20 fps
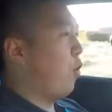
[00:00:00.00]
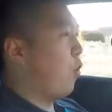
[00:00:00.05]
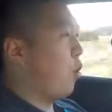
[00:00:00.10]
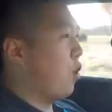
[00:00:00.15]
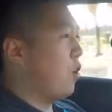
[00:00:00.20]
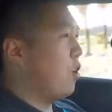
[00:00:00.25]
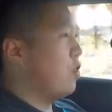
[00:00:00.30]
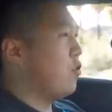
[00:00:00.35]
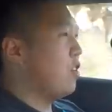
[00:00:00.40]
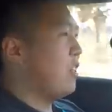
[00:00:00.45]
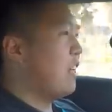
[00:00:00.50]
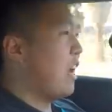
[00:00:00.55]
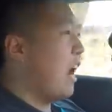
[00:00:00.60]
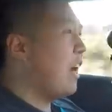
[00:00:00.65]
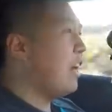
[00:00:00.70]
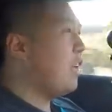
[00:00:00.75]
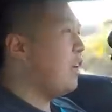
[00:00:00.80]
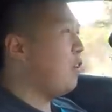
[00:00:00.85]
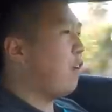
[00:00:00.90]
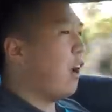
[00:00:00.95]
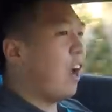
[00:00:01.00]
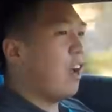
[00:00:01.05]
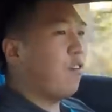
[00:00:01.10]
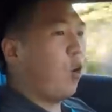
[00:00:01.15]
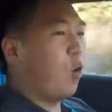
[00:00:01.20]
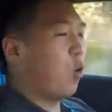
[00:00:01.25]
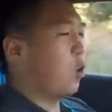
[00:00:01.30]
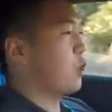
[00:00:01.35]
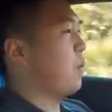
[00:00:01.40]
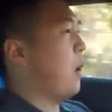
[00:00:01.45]
495
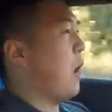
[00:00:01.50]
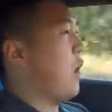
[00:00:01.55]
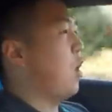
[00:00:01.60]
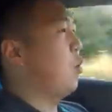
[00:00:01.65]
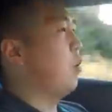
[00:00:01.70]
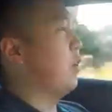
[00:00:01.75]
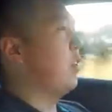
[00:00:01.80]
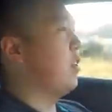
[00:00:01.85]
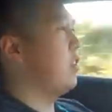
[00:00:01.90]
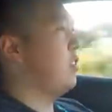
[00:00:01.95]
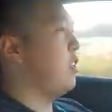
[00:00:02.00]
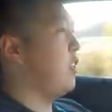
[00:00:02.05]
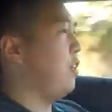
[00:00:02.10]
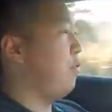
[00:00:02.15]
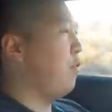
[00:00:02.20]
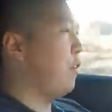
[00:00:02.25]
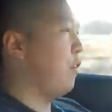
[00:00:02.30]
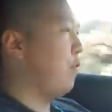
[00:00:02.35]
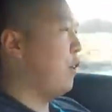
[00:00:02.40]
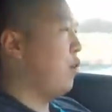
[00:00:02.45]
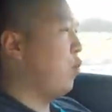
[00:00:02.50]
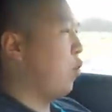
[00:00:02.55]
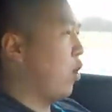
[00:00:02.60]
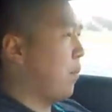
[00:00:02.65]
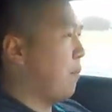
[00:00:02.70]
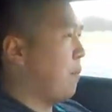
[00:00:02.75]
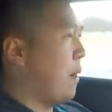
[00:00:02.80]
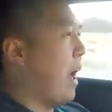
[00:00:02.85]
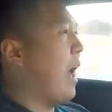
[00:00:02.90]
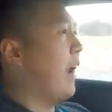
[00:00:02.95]
horsepower with the
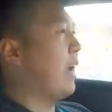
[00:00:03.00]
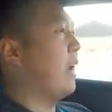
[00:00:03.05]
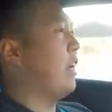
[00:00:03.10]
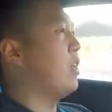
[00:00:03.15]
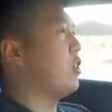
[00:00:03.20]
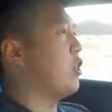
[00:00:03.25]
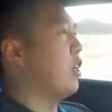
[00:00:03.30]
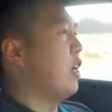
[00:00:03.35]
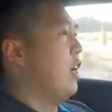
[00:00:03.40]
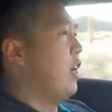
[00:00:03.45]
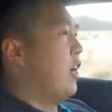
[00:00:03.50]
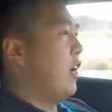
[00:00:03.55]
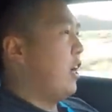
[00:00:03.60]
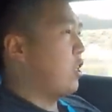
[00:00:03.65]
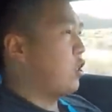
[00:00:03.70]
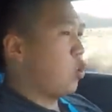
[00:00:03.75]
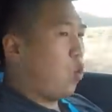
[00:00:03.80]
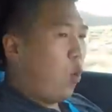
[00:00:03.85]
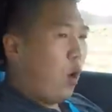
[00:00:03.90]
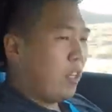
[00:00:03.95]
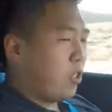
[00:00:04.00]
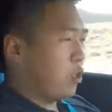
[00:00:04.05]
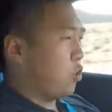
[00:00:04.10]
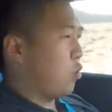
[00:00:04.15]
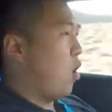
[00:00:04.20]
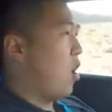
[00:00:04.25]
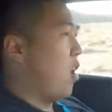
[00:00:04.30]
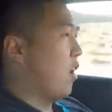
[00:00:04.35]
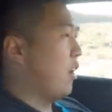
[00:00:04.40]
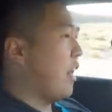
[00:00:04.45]
Z51 package. It's quite
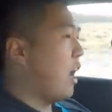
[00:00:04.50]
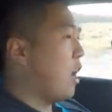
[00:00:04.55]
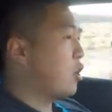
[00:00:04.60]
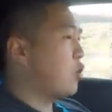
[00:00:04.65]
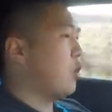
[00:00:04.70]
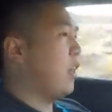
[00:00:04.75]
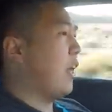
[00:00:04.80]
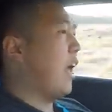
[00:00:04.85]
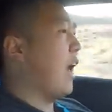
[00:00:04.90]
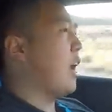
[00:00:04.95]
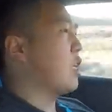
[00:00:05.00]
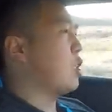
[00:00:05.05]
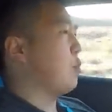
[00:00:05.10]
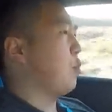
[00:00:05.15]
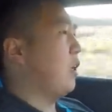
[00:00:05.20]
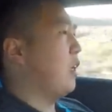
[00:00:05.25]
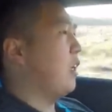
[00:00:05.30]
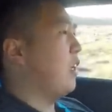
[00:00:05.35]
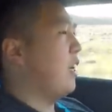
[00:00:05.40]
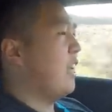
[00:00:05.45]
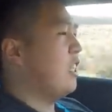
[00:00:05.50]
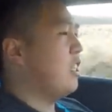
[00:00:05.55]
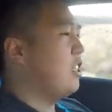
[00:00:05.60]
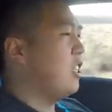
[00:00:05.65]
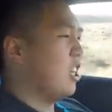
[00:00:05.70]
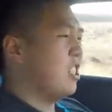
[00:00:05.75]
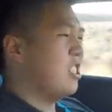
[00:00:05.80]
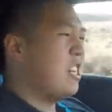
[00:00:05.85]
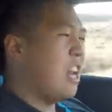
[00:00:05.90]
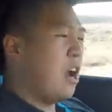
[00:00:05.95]
strong, naturally aspirated. It
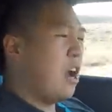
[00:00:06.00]
does